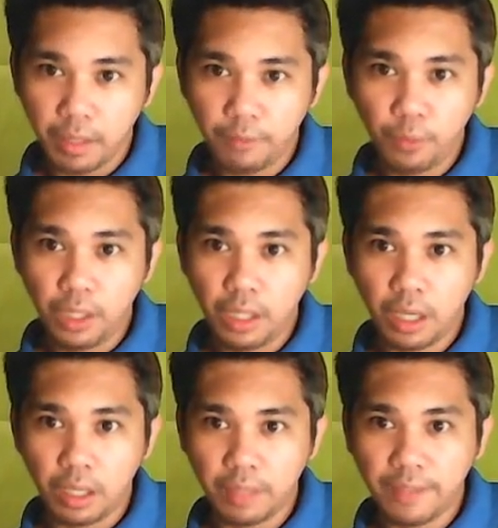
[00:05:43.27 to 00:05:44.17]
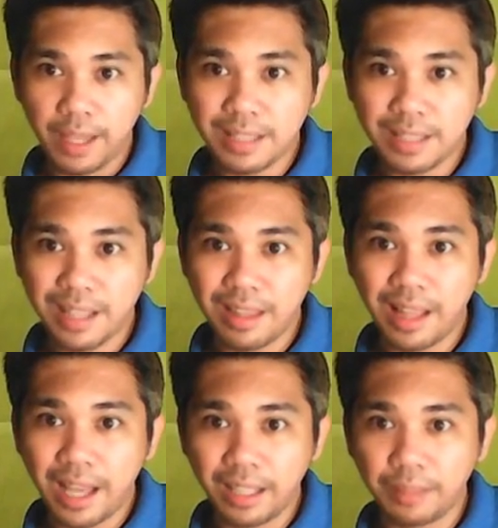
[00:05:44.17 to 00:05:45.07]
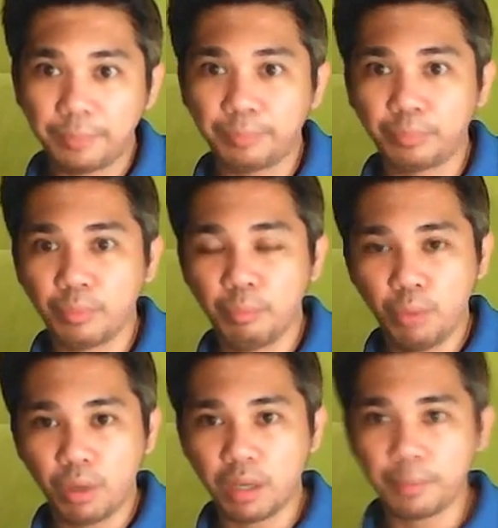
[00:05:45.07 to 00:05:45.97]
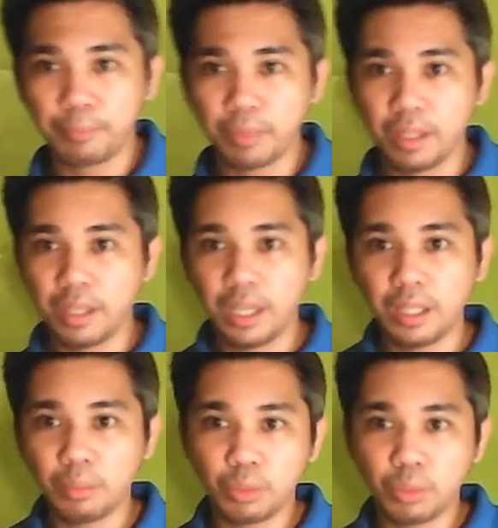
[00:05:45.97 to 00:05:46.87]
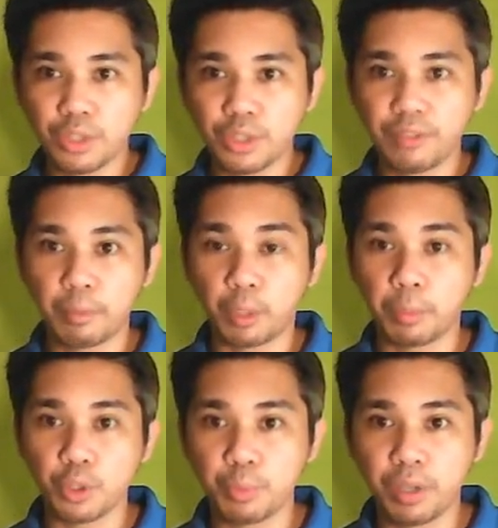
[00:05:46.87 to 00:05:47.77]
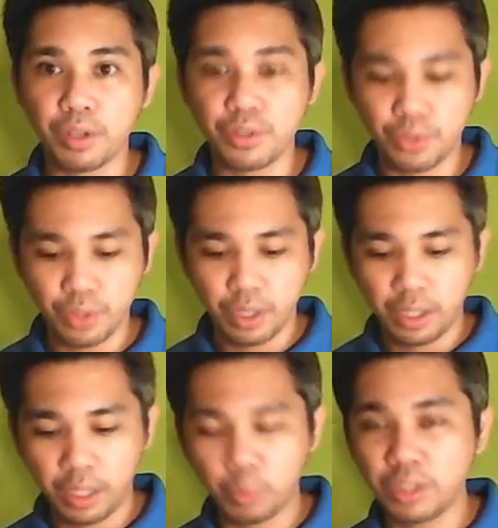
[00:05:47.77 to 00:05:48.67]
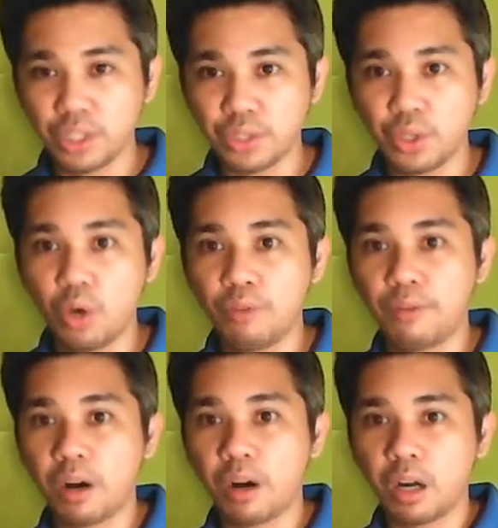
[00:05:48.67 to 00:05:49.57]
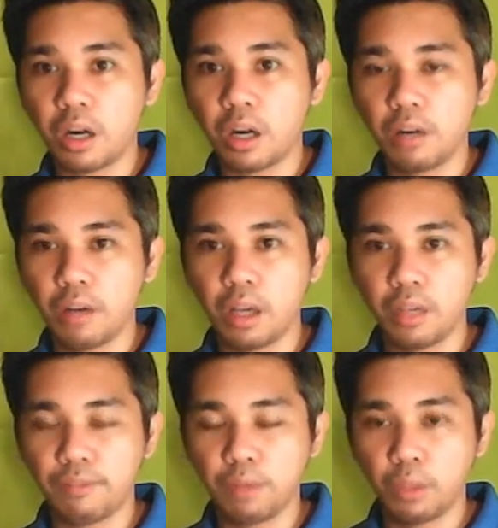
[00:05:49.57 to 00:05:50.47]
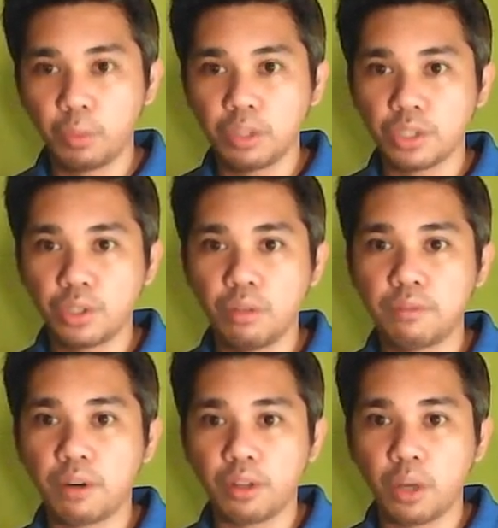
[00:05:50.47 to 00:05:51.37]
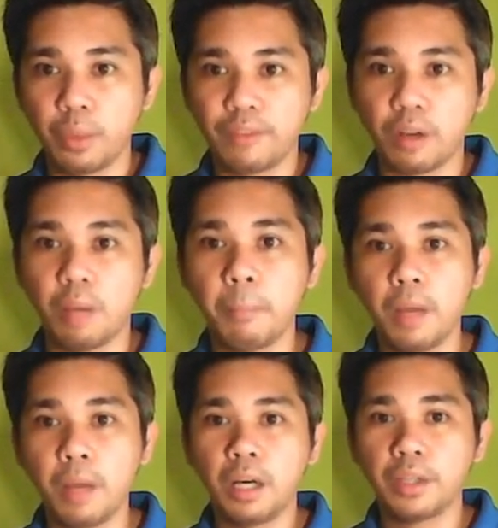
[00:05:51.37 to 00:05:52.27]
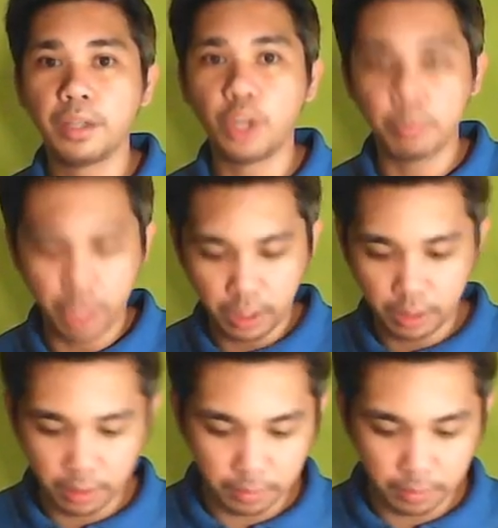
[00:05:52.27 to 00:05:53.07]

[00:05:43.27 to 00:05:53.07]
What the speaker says: if I extend the line more, it wouldn't serve a purpose, because it will just go if it will just go farther away from the object.